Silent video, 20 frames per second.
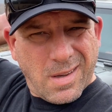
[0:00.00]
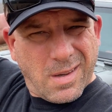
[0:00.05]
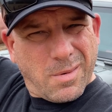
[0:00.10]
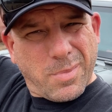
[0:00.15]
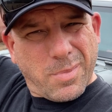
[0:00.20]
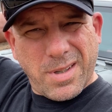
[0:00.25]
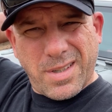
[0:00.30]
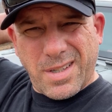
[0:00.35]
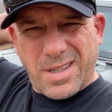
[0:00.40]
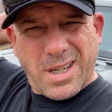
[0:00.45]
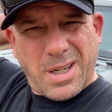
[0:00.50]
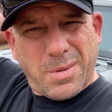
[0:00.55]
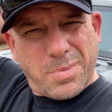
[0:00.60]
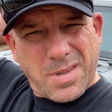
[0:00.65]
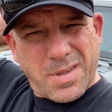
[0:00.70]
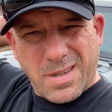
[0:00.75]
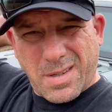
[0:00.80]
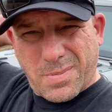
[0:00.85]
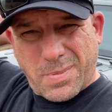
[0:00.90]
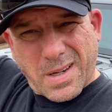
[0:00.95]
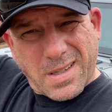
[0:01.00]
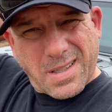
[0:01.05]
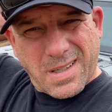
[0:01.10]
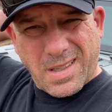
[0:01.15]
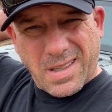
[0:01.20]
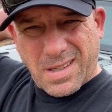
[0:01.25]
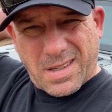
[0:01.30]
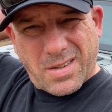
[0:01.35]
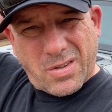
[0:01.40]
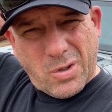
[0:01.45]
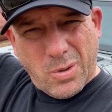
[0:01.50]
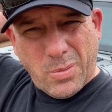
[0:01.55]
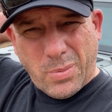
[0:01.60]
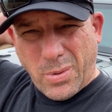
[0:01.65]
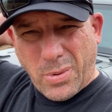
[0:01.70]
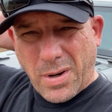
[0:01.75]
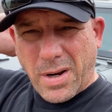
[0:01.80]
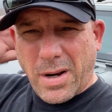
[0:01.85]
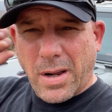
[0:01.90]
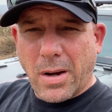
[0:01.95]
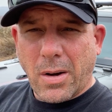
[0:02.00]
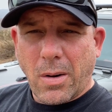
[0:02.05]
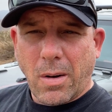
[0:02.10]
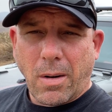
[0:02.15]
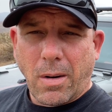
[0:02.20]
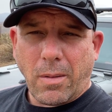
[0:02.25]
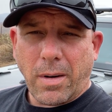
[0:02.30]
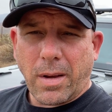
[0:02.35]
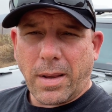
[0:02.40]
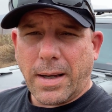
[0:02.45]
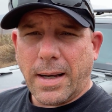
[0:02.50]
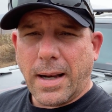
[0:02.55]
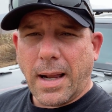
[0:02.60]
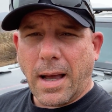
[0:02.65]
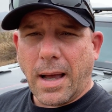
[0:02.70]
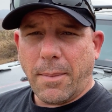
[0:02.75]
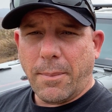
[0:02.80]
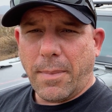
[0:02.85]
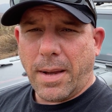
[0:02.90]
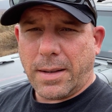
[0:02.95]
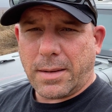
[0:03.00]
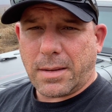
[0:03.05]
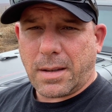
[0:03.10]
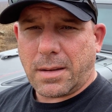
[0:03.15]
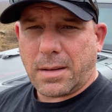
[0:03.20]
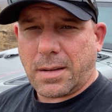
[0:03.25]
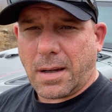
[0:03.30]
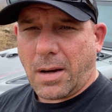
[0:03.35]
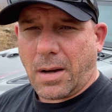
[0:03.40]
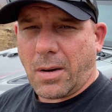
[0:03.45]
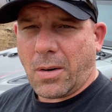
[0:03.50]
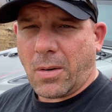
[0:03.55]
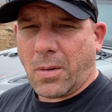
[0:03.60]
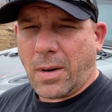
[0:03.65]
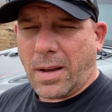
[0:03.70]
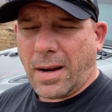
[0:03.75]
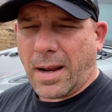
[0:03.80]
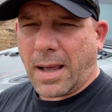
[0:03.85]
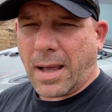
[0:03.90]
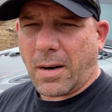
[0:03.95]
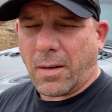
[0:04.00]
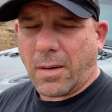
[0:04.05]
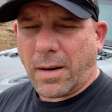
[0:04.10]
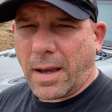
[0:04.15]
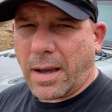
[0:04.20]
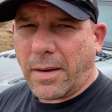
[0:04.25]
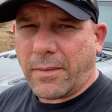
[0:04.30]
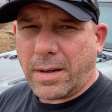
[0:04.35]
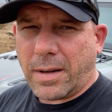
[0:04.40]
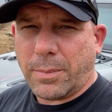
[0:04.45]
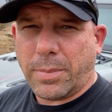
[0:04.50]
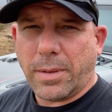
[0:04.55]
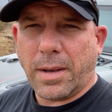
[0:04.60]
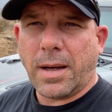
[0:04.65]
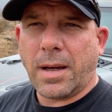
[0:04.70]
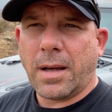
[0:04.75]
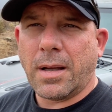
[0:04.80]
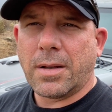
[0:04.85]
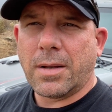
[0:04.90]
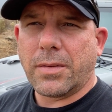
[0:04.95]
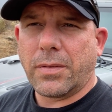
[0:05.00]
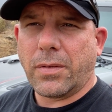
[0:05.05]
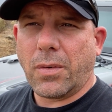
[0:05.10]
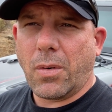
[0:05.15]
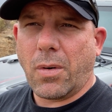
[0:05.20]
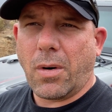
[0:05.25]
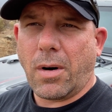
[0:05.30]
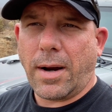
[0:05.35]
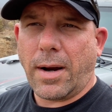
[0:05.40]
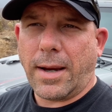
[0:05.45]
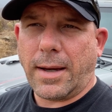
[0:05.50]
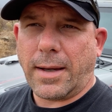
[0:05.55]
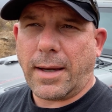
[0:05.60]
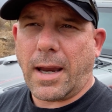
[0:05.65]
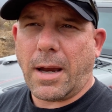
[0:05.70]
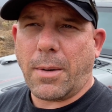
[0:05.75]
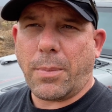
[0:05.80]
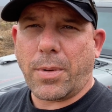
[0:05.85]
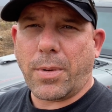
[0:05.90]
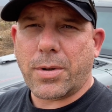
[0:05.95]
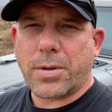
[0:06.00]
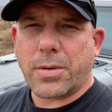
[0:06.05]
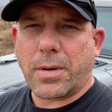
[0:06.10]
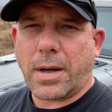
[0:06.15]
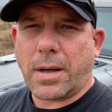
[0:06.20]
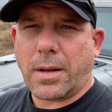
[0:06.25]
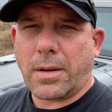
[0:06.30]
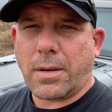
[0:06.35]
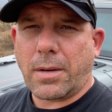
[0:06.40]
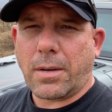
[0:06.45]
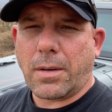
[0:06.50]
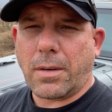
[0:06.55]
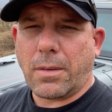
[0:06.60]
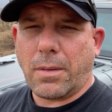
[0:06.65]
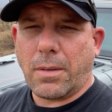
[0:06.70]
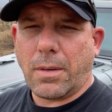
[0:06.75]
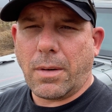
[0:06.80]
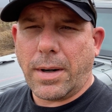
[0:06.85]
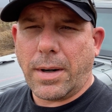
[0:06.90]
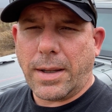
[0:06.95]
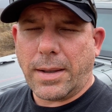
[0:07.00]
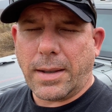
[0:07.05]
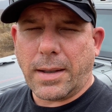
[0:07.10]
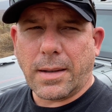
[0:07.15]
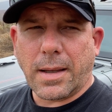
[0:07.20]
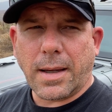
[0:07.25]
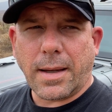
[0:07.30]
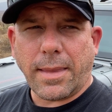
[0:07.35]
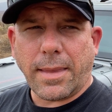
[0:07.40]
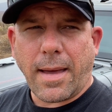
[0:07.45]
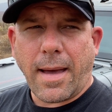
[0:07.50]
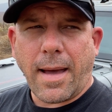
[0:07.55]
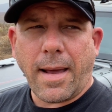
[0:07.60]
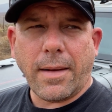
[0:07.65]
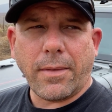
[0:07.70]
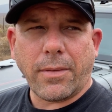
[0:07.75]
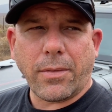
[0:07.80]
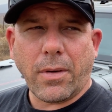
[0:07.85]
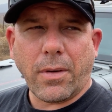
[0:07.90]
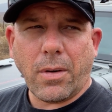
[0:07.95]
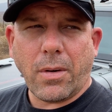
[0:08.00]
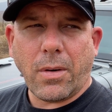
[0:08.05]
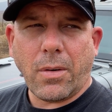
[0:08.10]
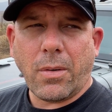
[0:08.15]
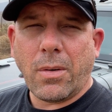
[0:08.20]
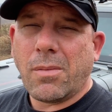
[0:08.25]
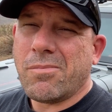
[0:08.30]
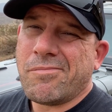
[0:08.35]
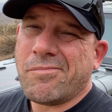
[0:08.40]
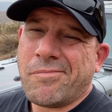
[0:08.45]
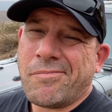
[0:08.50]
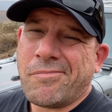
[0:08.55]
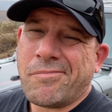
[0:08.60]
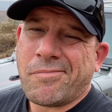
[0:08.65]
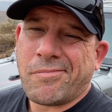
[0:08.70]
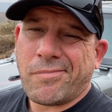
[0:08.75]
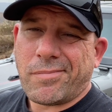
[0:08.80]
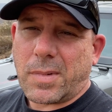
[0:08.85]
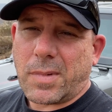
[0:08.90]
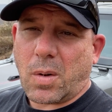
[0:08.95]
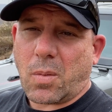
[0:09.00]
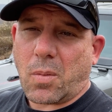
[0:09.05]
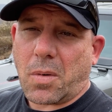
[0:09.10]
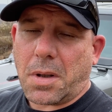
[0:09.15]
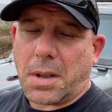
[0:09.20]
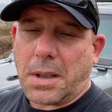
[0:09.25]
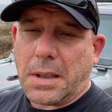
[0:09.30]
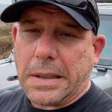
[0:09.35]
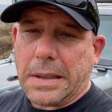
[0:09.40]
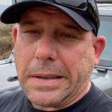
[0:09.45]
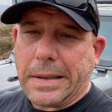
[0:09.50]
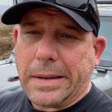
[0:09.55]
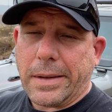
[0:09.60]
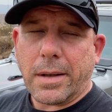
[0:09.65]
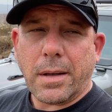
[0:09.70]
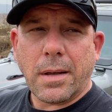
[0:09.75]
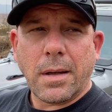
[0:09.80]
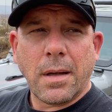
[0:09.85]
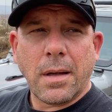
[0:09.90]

but Jeeps, especially this 2.0, are really not meant to tow, and I don't have any plans for a camper trailer or anything like that, so don't really need it.